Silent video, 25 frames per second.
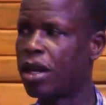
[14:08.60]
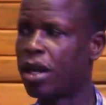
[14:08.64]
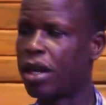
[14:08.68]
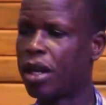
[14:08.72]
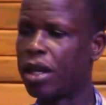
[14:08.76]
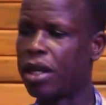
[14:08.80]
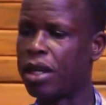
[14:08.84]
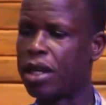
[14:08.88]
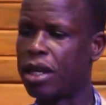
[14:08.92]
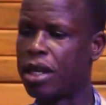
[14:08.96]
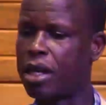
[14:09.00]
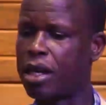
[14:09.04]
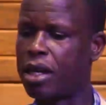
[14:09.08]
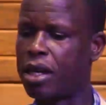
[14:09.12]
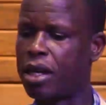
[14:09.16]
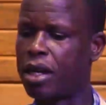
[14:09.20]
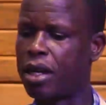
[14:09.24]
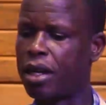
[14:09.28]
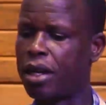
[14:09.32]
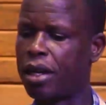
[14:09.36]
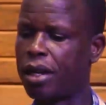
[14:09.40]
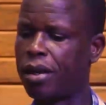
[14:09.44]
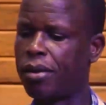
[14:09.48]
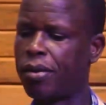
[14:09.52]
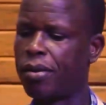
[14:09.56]
and
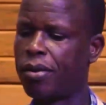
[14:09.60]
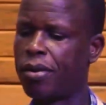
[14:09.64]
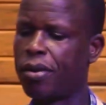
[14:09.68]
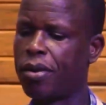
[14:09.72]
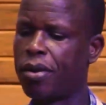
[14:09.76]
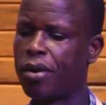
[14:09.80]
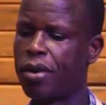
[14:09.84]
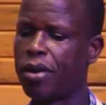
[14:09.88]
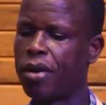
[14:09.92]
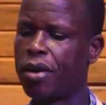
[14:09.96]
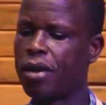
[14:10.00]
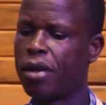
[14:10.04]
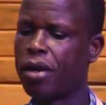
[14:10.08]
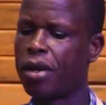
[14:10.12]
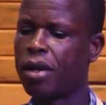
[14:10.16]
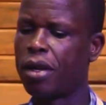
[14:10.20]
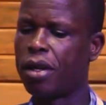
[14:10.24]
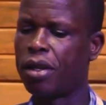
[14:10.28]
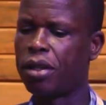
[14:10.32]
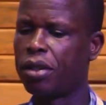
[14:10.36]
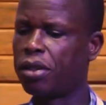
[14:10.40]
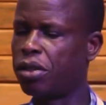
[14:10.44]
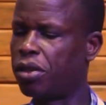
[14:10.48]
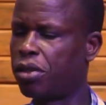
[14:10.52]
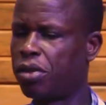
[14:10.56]

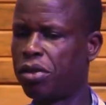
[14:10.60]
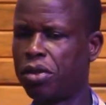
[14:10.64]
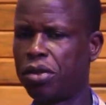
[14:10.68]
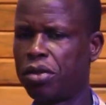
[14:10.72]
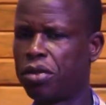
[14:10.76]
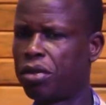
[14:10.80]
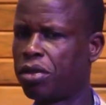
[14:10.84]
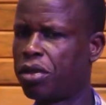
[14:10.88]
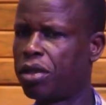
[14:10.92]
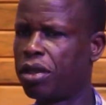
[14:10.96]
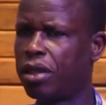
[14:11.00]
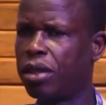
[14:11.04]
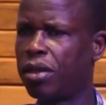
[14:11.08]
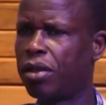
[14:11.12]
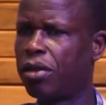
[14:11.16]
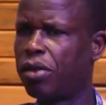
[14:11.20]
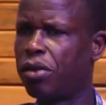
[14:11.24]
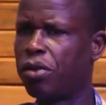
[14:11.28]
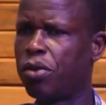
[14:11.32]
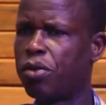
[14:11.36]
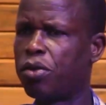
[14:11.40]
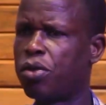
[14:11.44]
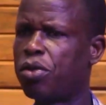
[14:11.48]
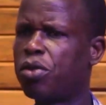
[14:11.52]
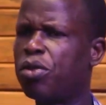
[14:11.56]

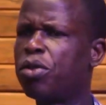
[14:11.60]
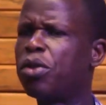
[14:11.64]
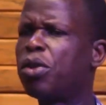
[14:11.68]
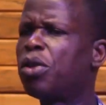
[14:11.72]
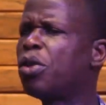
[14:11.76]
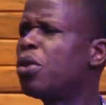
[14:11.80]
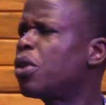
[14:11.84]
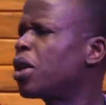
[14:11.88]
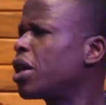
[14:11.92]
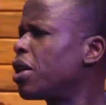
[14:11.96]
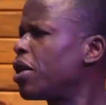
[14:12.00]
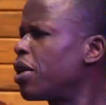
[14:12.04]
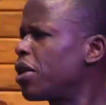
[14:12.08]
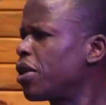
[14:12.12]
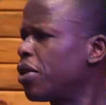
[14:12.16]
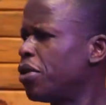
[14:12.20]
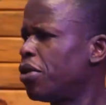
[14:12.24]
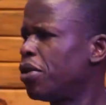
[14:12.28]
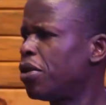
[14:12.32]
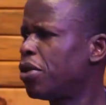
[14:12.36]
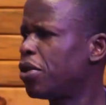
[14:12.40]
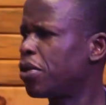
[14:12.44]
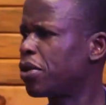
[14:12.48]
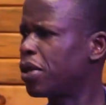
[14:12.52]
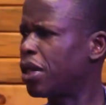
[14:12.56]
you lock
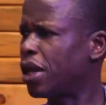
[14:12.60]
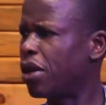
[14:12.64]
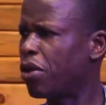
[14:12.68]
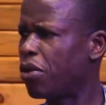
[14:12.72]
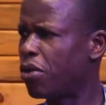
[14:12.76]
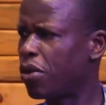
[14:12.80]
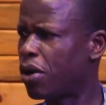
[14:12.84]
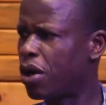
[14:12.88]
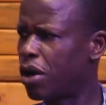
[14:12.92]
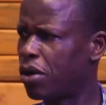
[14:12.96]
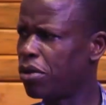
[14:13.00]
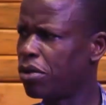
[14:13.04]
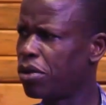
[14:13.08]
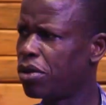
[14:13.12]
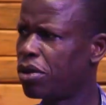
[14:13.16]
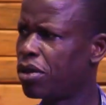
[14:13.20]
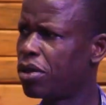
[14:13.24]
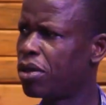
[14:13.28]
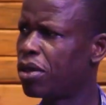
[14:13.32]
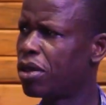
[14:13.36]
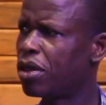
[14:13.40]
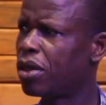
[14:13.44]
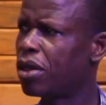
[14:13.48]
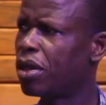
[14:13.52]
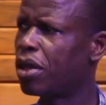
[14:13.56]
the whole
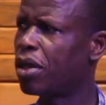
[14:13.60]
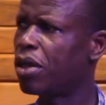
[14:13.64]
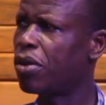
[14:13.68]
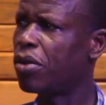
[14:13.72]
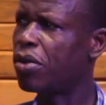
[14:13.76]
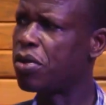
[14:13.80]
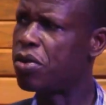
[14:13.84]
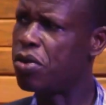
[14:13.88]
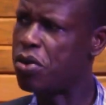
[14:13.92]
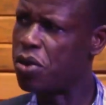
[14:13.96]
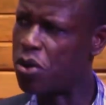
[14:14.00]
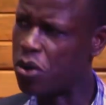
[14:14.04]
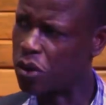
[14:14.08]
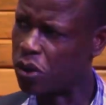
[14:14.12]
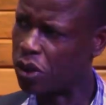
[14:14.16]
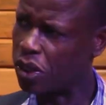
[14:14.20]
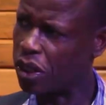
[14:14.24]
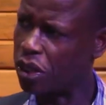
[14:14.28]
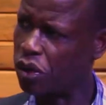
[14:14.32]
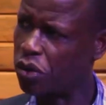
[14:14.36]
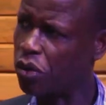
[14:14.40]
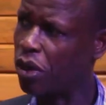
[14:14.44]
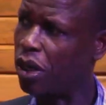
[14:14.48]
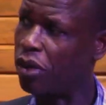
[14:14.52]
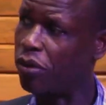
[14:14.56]
house, you lock
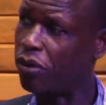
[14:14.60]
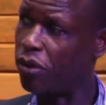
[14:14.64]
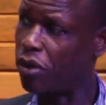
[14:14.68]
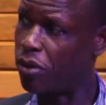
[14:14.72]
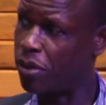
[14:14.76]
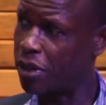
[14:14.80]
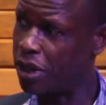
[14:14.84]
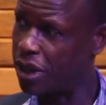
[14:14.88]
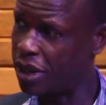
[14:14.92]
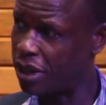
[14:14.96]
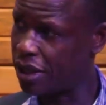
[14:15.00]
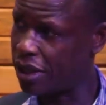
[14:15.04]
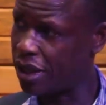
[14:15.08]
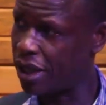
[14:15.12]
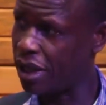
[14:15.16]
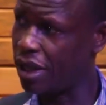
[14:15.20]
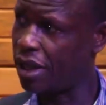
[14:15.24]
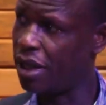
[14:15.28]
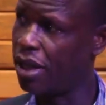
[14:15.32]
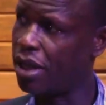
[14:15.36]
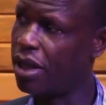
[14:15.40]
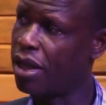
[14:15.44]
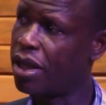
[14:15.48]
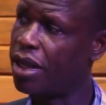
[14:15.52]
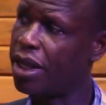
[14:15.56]
securely from inside.
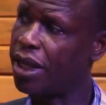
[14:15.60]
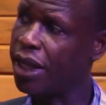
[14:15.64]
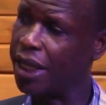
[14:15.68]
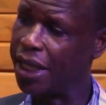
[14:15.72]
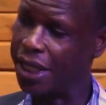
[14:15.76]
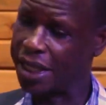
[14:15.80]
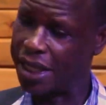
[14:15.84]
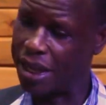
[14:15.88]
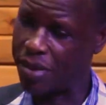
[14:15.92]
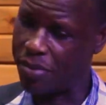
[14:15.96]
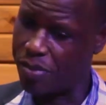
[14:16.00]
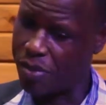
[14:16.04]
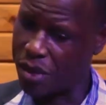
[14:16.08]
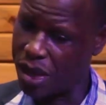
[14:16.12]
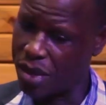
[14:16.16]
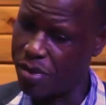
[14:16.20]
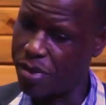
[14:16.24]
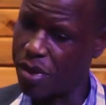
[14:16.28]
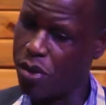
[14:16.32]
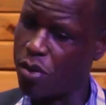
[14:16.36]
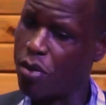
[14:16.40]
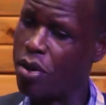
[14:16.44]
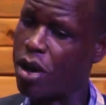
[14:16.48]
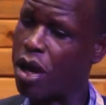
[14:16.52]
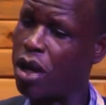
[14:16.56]
He's a
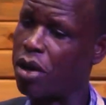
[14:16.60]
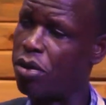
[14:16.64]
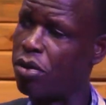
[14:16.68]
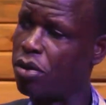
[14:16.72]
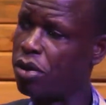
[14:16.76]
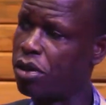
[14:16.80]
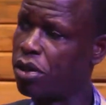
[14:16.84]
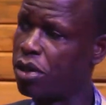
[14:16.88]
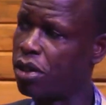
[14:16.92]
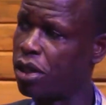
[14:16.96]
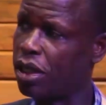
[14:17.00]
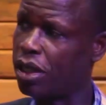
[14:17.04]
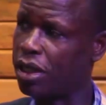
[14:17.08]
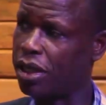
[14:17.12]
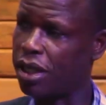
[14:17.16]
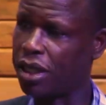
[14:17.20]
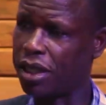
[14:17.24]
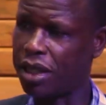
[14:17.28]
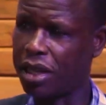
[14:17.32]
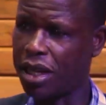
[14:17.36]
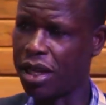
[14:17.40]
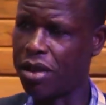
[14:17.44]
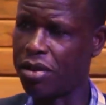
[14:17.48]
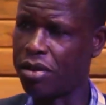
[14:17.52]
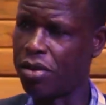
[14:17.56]
child who
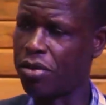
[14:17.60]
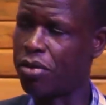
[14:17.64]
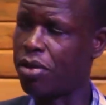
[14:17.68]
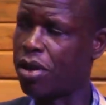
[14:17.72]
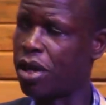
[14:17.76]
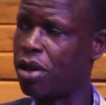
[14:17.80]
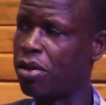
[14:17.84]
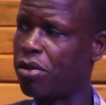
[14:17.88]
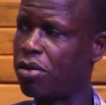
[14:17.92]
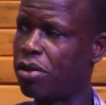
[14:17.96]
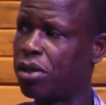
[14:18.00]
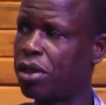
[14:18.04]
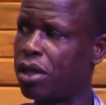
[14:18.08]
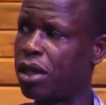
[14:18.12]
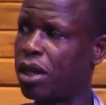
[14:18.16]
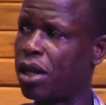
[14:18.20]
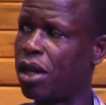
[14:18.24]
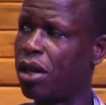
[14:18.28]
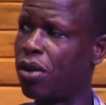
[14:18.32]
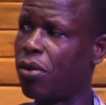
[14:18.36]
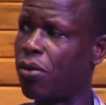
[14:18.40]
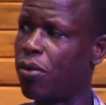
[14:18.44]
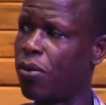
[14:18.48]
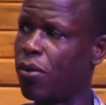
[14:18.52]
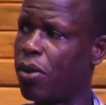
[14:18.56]
cannot
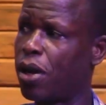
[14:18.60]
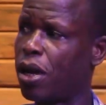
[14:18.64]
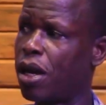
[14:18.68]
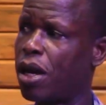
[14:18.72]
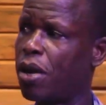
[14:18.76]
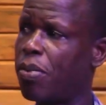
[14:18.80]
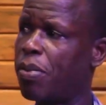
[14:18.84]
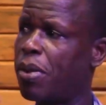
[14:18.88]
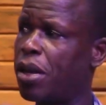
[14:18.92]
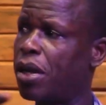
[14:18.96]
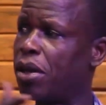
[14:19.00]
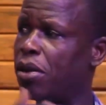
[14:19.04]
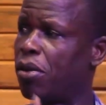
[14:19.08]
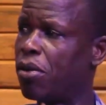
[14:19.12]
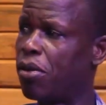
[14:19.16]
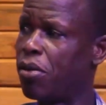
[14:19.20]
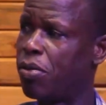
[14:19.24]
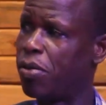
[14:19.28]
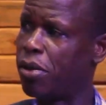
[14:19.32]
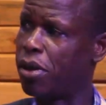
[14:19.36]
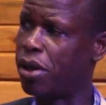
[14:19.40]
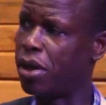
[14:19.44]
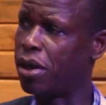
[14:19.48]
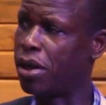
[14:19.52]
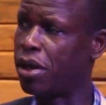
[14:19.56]
wake up and
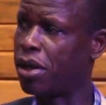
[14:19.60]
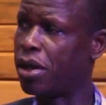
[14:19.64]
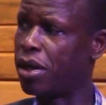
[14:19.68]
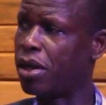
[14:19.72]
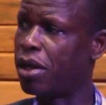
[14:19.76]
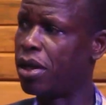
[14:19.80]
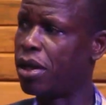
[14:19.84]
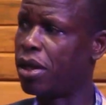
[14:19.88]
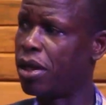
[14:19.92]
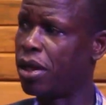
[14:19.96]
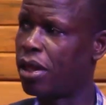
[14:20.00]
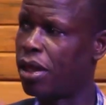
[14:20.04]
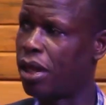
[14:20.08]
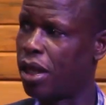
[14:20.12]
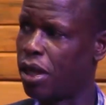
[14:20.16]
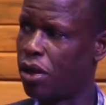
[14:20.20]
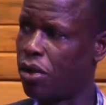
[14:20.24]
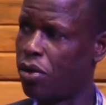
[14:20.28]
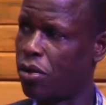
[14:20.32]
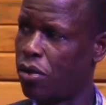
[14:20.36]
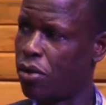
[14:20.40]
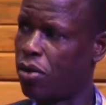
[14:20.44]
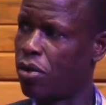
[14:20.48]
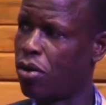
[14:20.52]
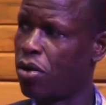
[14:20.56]
open the
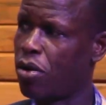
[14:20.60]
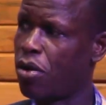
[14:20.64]
door.